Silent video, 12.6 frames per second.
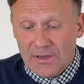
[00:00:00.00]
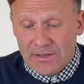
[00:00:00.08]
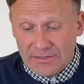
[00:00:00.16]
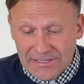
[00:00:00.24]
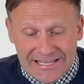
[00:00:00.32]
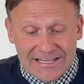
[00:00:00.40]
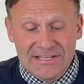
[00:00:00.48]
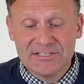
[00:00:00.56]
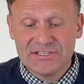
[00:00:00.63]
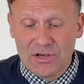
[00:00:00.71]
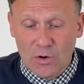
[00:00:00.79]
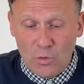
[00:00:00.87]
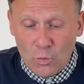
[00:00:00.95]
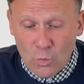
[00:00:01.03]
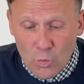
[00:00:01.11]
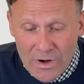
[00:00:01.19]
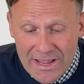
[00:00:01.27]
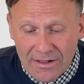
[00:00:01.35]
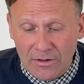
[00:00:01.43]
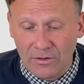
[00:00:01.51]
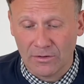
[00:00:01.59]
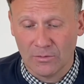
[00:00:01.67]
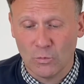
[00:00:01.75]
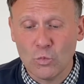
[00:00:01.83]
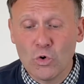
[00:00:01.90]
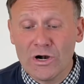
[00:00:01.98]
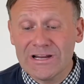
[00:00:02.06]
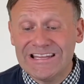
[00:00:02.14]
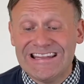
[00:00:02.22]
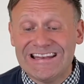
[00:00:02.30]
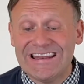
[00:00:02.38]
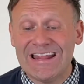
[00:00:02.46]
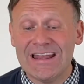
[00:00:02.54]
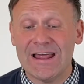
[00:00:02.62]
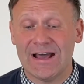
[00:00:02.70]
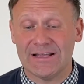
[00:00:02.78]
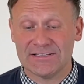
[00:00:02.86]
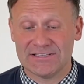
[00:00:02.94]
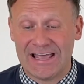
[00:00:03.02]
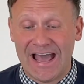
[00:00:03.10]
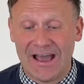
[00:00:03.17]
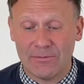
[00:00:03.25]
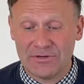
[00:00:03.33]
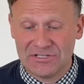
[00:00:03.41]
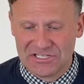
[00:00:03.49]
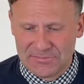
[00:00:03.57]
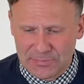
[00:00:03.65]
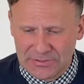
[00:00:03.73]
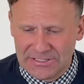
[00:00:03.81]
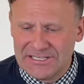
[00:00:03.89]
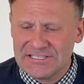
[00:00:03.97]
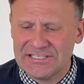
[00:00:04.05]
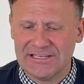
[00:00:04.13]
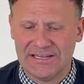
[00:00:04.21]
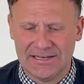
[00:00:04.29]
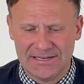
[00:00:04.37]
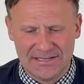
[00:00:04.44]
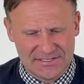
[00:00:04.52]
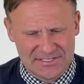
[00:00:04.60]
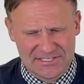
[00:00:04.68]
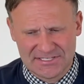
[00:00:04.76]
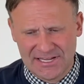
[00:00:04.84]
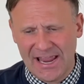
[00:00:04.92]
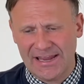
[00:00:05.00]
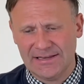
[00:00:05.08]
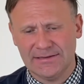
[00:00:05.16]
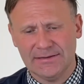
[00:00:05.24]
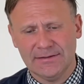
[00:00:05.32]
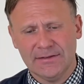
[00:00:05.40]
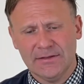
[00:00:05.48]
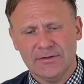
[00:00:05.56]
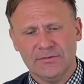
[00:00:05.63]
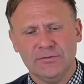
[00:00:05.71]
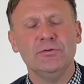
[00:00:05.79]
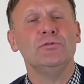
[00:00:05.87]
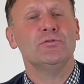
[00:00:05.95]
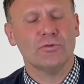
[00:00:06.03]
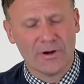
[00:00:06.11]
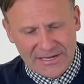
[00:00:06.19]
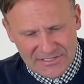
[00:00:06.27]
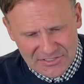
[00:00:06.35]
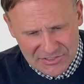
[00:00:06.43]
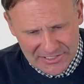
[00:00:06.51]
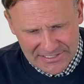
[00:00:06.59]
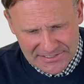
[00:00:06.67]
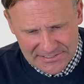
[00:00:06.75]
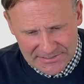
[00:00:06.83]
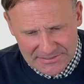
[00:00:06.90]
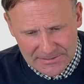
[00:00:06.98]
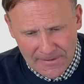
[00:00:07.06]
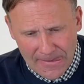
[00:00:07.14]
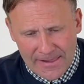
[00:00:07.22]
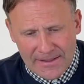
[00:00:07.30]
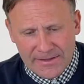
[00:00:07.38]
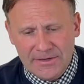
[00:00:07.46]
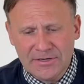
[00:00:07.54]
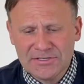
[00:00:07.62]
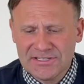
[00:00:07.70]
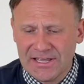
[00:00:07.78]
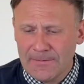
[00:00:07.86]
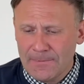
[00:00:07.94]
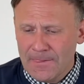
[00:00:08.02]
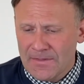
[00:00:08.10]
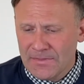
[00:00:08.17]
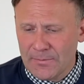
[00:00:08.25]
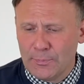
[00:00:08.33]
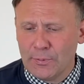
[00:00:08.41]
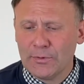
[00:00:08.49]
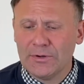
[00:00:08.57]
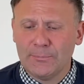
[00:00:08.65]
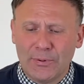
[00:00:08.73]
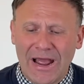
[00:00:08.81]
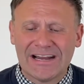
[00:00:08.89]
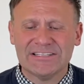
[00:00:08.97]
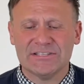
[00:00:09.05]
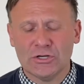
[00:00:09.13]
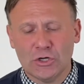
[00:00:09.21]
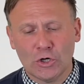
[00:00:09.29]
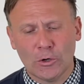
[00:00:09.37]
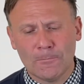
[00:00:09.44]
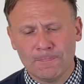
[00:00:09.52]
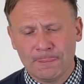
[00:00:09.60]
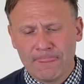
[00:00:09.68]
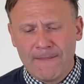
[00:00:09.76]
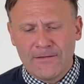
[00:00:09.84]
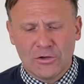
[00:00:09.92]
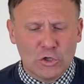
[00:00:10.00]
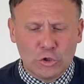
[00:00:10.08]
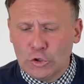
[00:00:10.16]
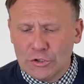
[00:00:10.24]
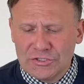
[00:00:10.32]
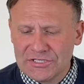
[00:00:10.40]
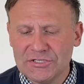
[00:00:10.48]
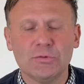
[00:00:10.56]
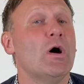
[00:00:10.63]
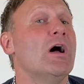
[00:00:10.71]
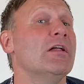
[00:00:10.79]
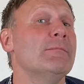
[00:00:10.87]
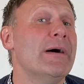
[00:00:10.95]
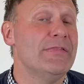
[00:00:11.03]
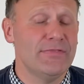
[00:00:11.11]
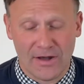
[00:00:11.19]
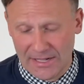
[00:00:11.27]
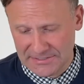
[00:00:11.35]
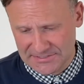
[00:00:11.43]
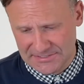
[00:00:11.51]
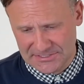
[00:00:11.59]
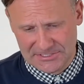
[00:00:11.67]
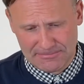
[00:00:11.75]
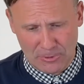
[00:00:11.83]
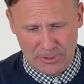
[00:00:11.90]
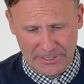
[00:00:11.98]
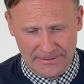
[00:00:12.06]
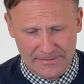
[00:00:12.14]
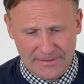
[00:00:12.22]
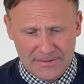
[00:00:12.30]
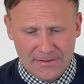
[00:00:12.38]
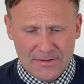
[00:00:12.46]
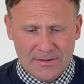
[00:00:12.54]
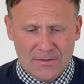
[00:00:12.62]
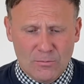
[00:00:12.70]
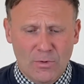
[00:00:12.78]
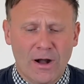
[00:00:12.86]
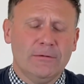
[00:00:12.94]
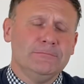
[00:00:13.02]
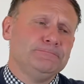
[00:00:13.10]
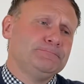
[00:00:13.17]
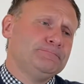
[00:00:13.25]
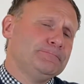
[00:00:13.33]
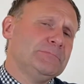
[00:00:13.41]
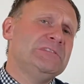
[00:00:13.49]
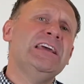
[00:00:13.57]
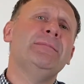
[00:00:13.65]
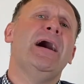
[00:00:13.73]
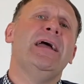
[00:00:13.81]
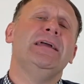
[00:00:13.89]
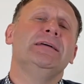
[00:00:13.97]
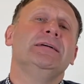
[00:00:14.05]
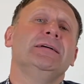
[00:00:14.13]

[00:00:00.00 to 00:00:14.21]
his will, working in us that which is pleasing in his sight through Christ Jesus. Here's the practical conclusion to all of my thoughts this morning. Well, Tim, I